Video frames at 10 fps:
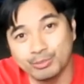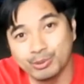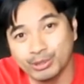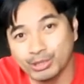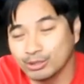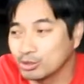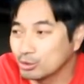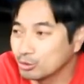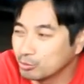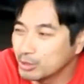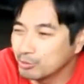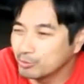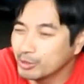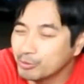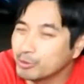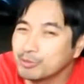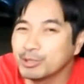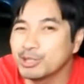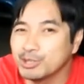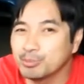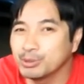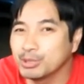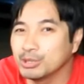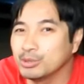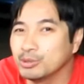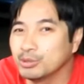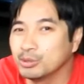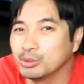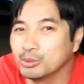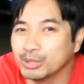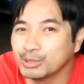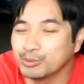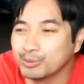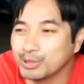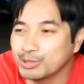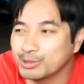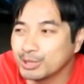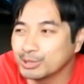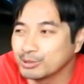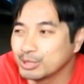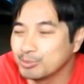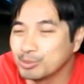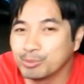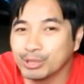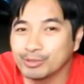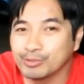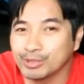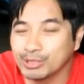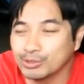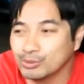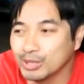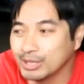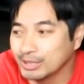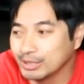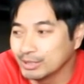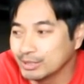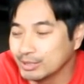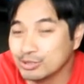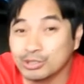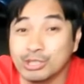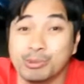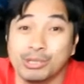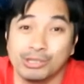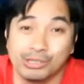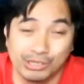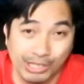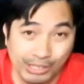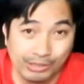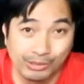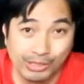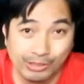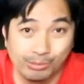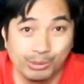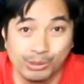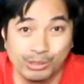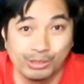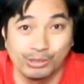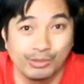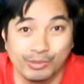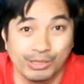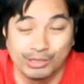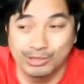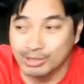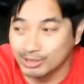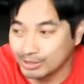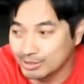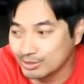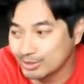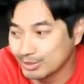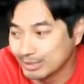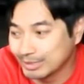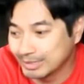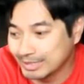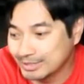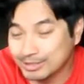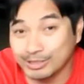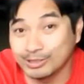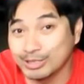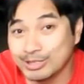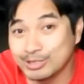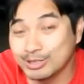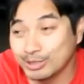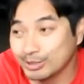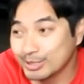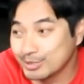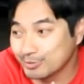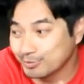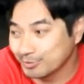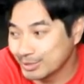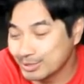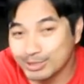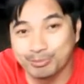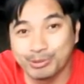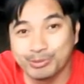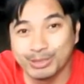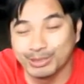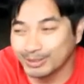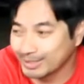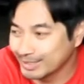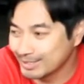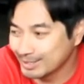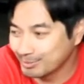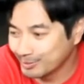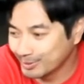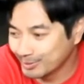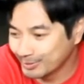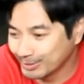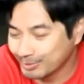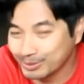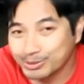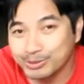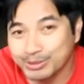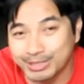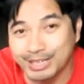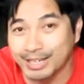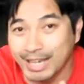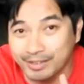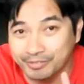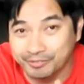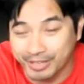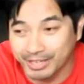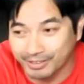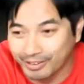simple thing to one one very simple thing you can do at the racetrack to keep your bike from getting too hot is to keep it in the shade. Okay, don't put it don't leave it in the sun. That's that's like that's the that's the that's the number one. Okay, that's the number one rule. Number two is yeah, have a fan.